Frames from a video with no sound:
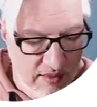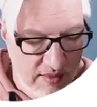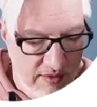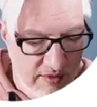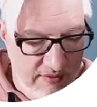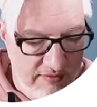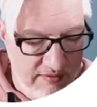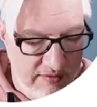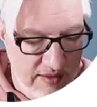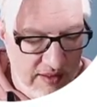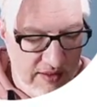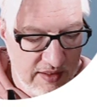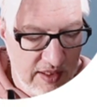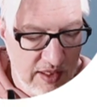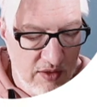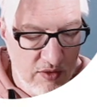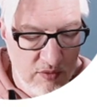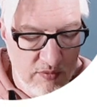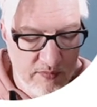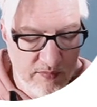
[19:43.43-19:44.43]
this
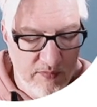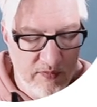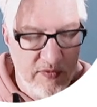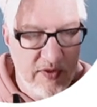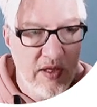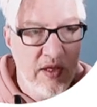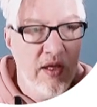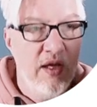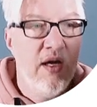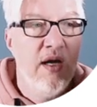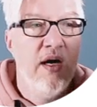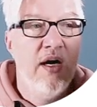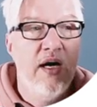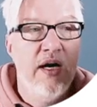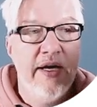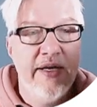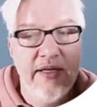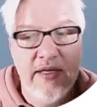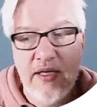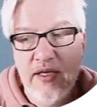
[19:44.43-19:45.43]
and now
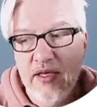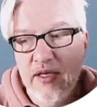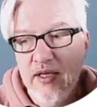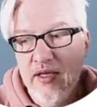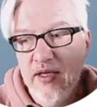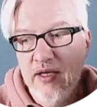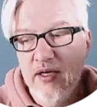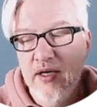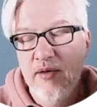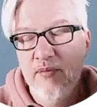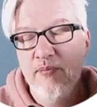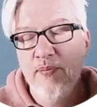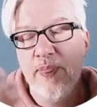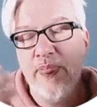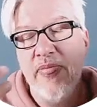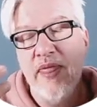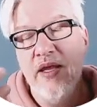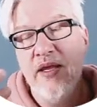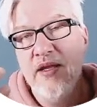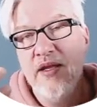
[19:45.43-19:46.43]
I
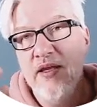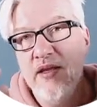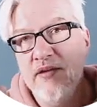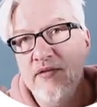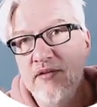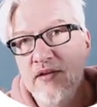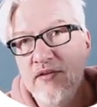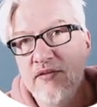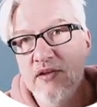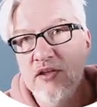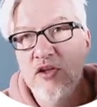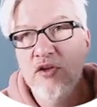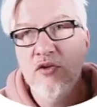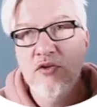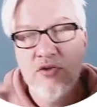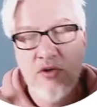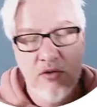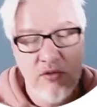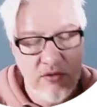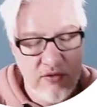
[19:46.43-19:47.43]
um, the
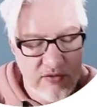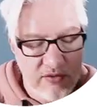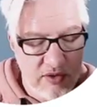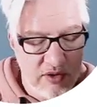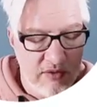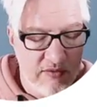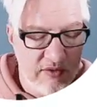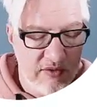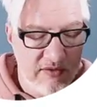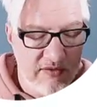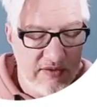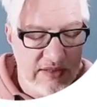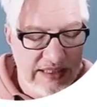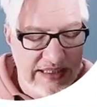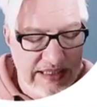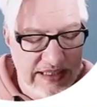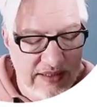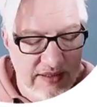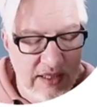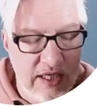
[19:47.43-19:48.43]
secure token
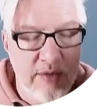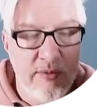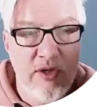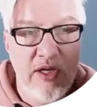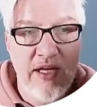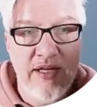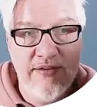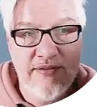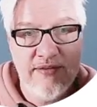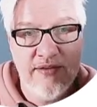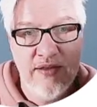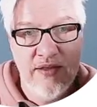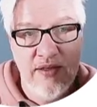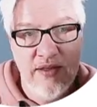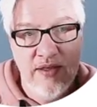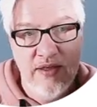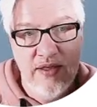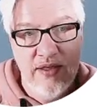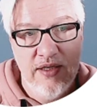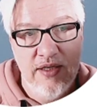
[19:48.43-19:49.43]
service in
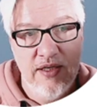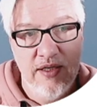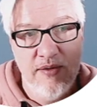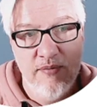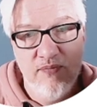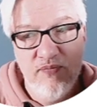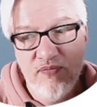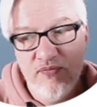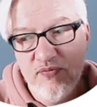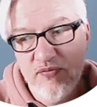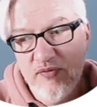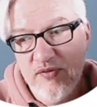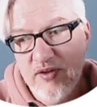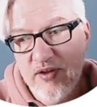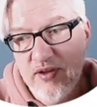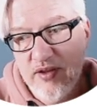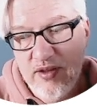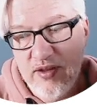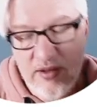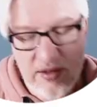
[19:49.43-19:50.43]
AWS um,
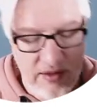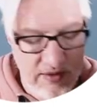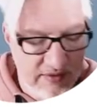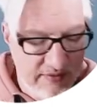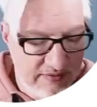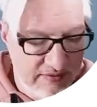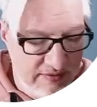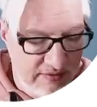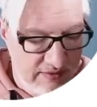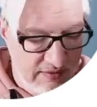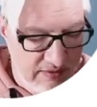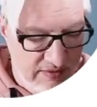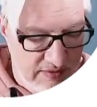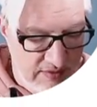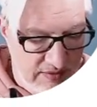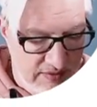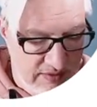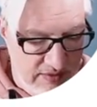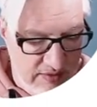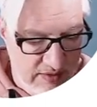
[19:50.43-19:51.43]
is
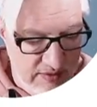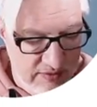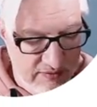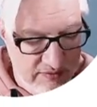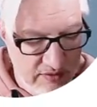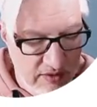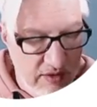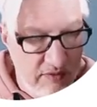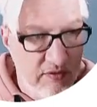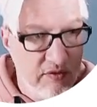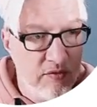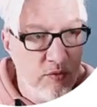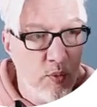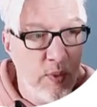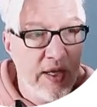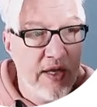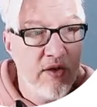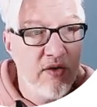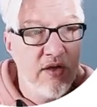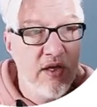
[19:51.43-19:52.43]
a
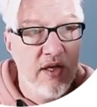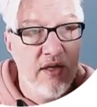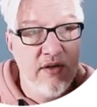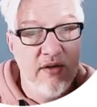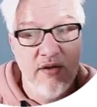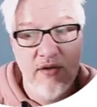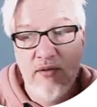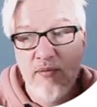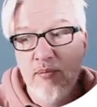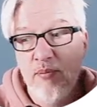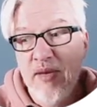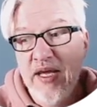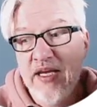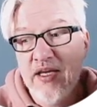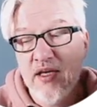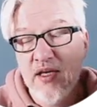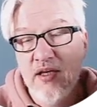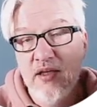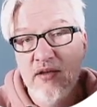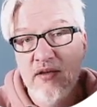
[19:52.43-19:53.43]
service where you can
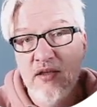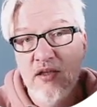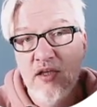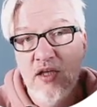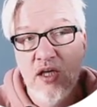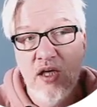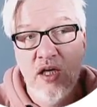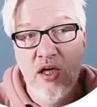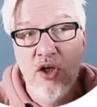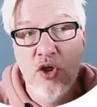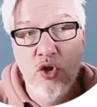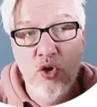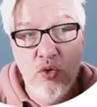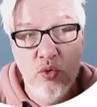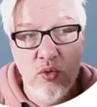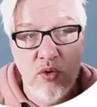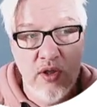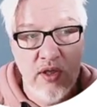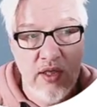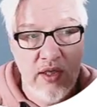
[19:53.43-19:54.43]
make an a
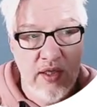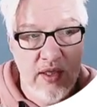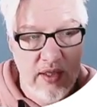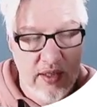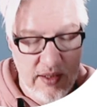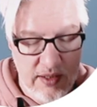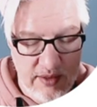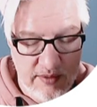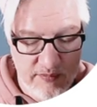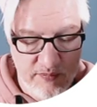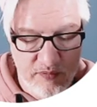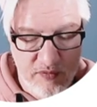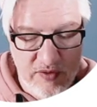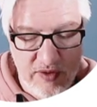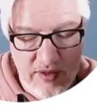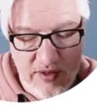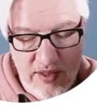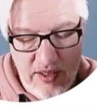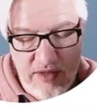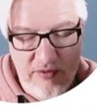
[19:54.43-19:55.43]
who.
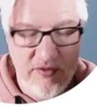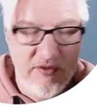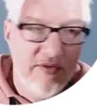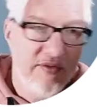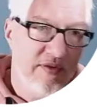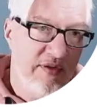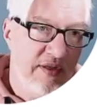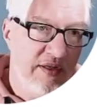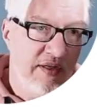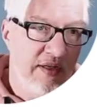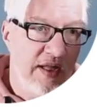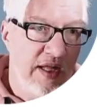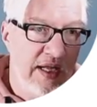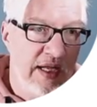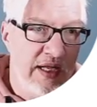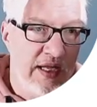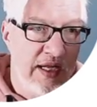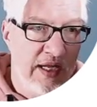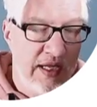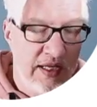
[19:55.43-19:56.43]
Um, I have a
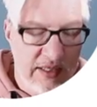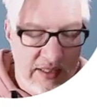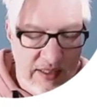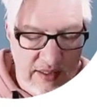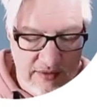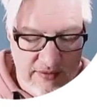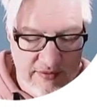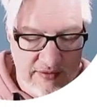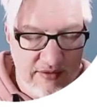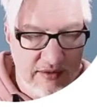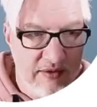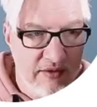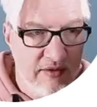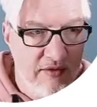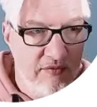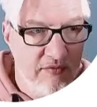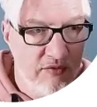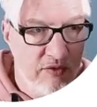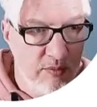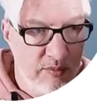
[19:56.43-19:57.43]
little alias
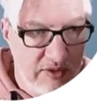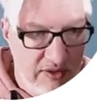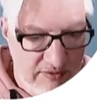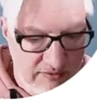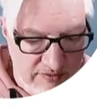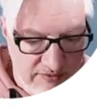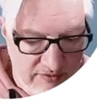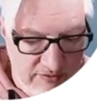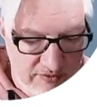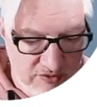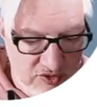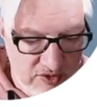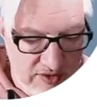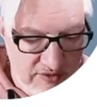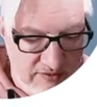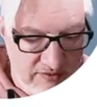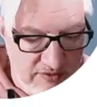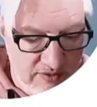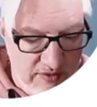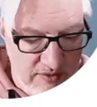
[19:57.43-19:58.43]
for me. This is
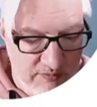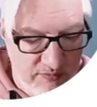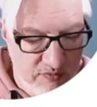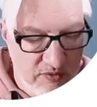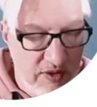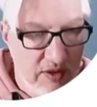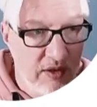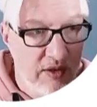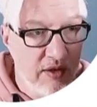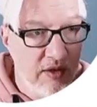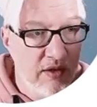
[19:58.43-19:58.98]
just um,